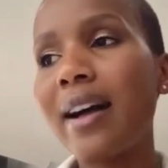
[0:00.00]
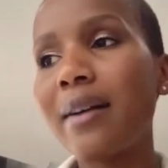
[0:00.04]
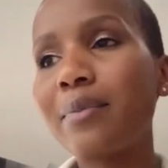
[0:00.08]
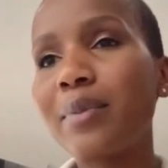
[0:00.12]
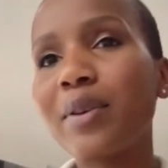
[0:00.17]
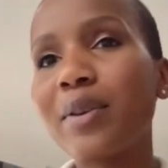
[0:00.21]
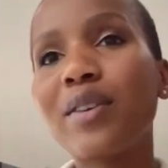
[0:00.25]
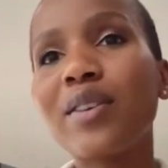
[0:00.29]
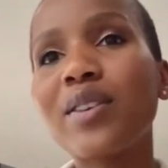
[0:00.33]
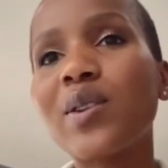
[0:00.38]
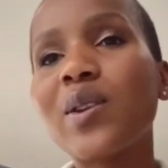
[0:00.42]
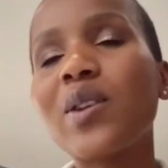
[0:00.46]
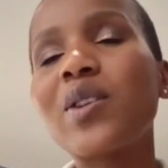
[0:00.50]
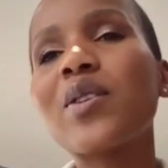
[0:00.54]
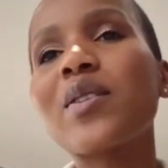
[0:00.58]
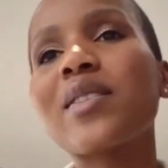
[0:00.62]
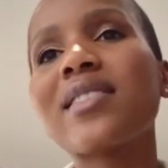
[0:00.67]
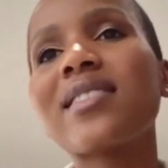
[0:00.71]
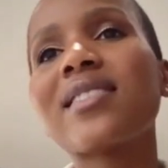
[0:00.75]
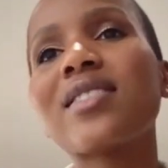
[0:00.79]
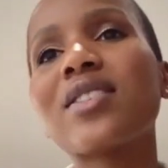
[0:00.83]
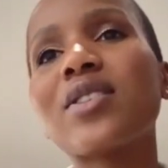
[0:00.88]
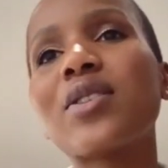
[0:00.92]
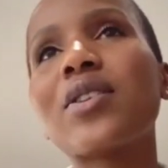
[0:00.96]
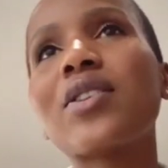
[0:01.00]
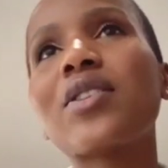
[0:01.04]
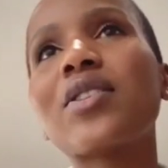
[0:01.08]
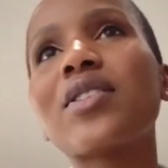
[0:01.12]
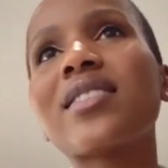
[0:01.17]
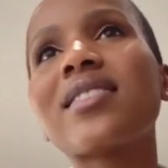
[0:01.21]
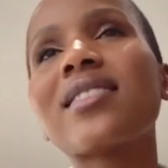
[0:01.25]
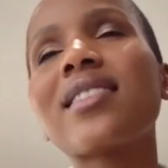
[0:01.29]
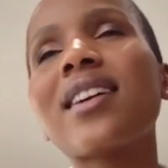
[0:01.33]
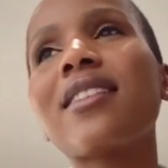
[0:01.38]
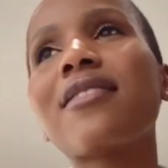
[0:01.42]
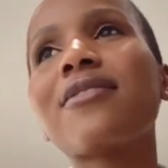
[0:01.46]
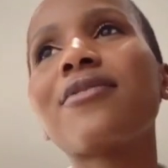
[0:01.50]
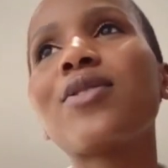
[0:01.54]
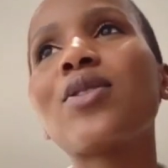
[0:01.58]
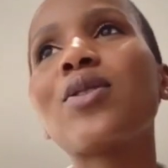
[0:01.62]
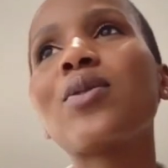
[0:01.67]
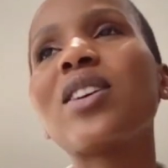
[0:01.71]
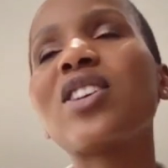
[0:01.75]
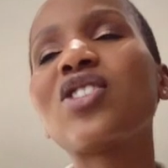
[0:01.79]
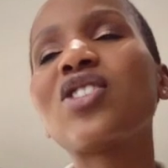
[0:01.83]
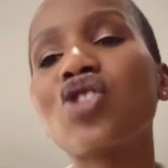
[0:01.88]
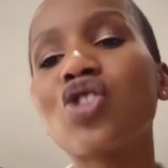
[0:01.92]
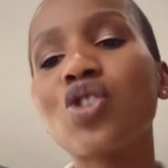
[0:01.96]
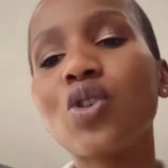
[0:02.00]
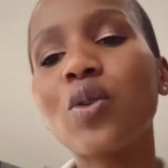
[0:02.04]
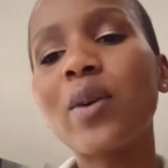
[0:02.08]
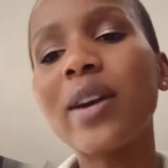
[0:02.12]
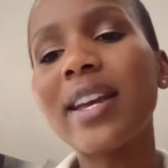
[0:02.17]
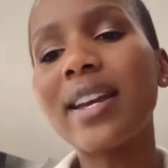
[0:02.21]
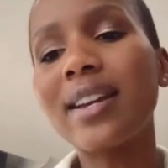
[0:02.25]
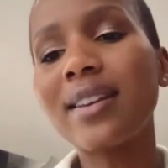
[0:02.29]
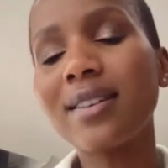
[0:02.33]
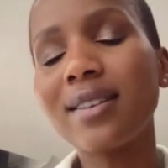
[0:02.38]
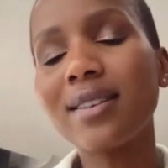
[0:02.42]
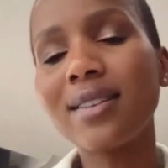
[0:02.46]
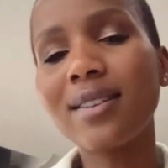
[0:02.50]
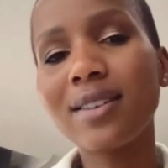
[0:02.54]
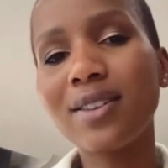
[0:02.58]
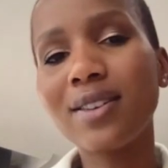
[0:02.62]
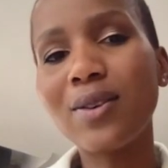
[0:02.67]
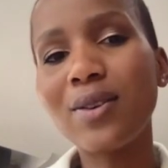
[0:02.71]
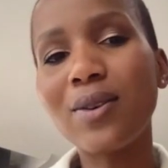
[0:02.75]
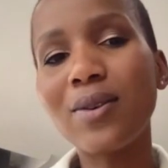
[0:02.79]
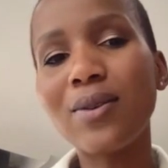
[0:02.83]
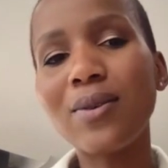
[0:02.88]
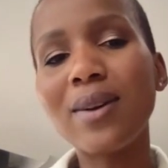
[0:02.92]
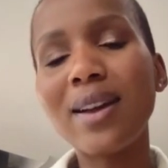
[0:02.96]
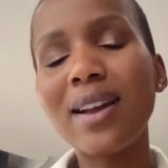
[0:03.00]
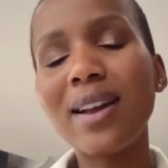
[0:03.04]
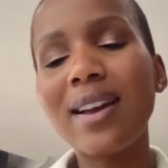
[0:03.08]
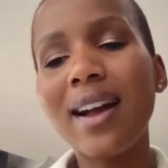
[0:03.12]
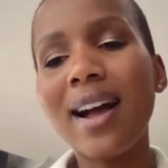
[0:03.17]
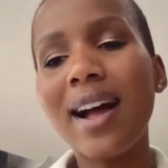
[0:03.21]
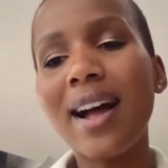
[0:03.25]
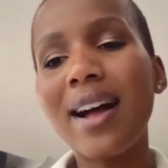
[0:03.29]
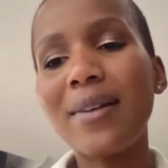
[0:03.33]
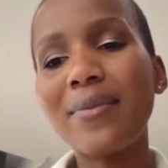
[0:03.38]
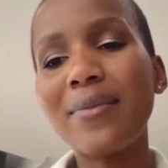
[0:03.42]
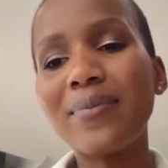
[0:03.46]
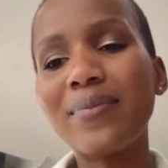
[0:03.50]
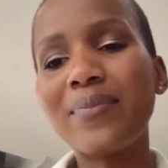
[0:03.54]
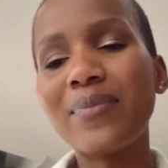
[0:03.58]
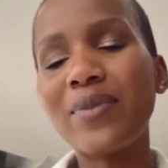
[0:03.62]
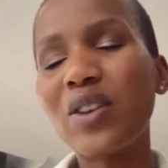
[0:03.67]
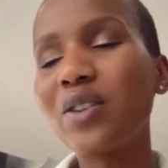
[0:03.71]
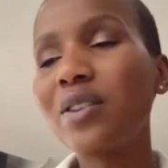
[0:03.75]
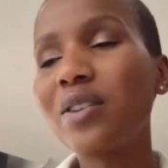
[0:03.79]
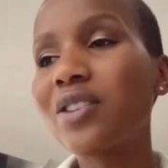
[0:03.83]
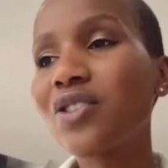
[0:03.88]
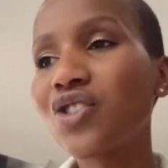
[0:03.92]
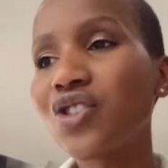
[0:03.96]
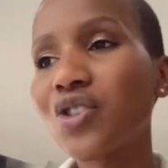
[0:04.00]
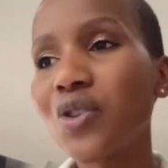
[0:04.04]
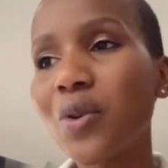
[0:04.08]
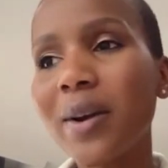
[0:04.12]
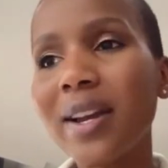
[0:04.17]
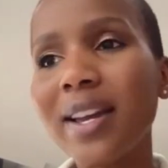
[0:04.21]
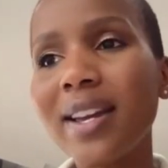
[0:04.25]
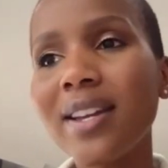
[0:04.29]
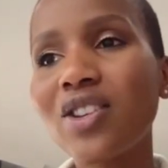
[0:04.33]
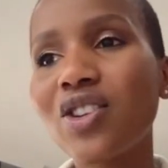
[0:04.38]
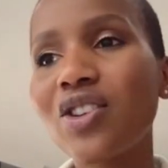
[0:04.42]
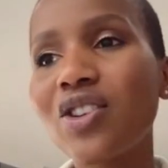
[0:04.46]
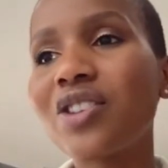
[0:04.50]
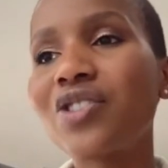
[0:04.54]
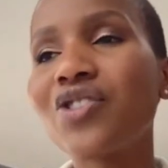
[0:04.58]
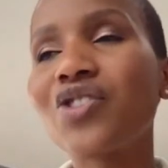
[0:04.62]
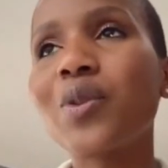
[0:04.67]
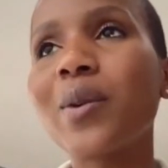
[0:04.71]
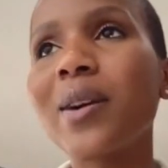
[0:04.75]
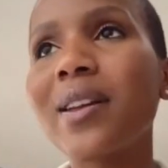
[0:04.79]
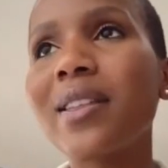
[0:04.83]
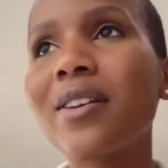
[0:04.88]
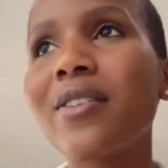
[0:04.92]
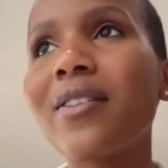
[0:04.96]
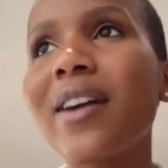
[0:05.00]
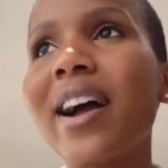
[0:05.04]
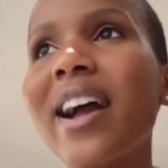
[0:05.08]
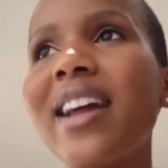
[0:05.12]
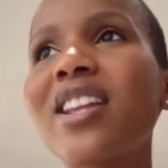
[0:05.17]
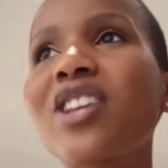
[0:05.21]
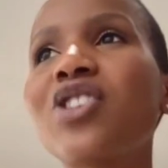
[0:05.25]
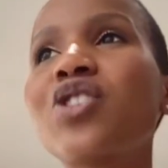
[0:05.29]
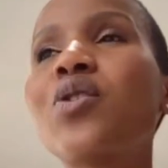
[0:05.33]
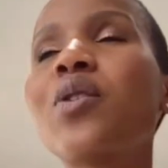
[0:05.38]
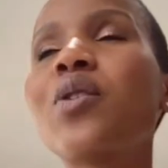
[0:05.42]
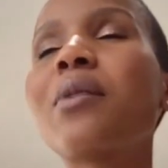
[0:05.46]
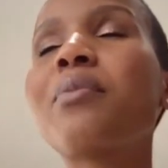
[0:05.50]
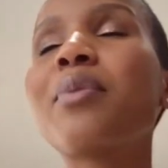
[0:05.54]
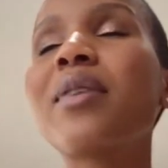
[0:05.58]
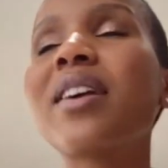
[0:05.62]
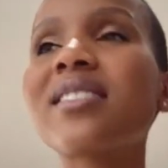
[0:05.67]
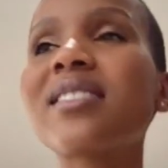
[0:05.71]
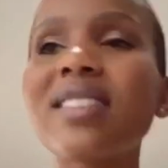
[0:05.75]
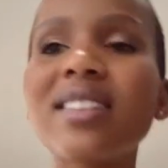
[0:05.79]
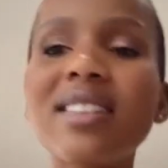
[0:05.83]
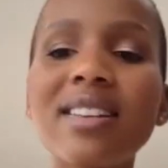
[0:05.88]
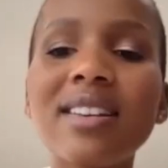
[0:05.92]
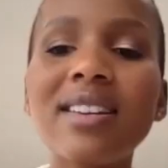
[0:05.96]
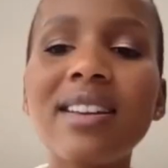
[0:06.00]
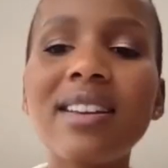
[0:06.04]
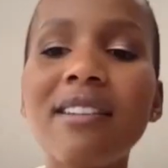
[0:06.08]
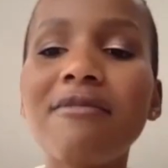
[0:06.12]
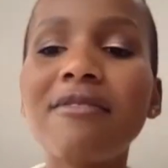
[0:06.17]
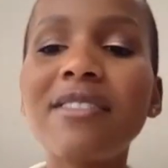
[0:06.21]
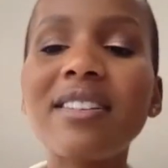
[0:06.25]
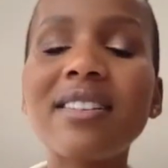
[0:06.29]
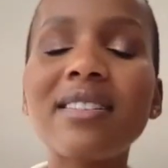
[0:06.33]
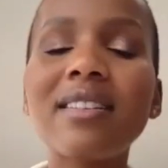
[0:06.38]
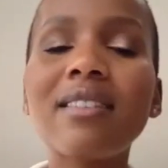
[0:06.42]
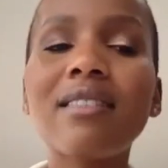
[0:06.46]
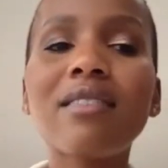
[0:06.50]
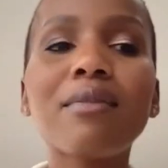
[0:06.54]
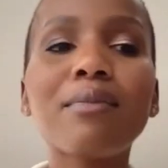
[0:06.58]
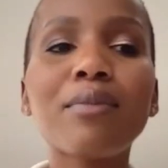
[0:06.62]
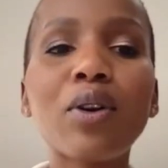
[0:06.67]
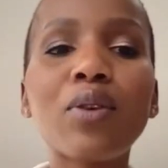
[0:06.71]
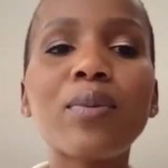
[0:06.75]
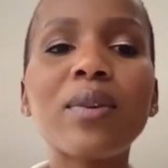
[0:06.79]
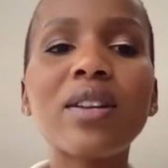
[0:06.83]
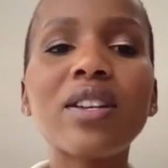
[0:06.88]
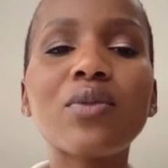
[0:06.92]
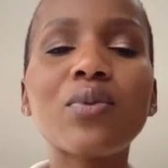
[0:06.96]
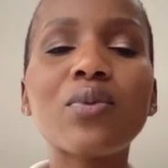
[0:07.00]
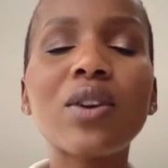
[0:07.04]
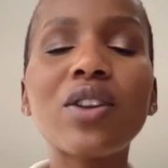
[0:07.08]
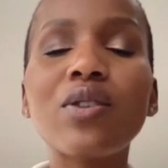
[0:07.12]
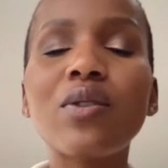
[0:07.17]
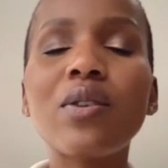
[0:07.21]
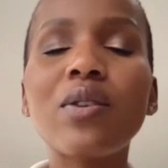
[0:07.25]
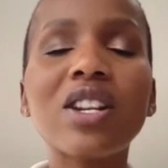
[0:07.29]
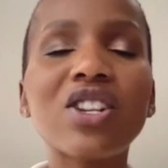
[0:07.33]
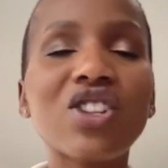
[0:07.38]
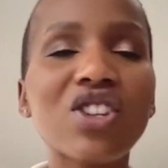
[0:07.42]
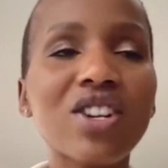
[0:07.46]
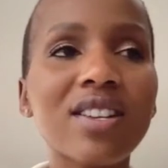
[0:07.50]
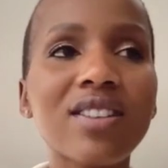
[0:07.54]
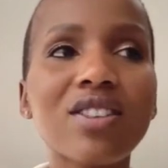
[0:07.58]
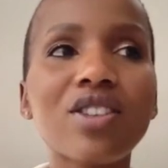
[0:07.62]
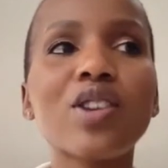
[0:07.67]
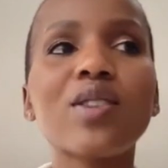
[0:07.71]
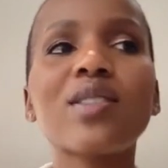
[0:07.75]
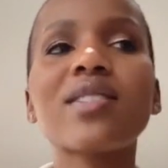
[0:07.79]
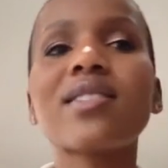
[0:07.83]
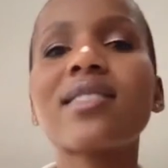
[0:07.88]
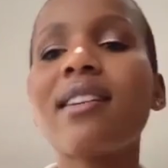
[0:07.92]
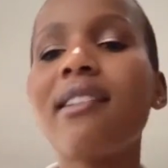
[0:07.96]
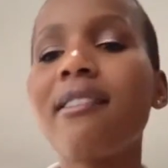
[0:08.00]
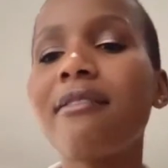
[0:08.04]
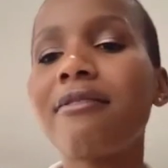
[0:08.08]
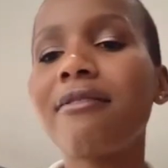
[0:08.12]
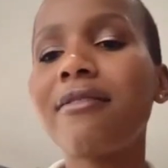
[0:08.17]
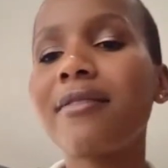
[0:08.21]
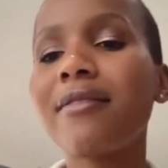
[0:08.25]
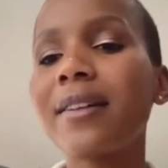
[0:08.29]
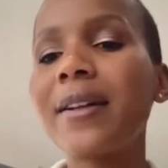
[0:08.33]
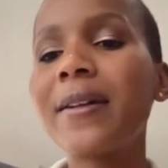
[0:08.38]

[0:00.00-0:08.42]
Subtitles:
Because in your yourself, you enjoy it, you know, you enjoy it, you enjoy the ride, and you are present in every single moment when you are just yourself.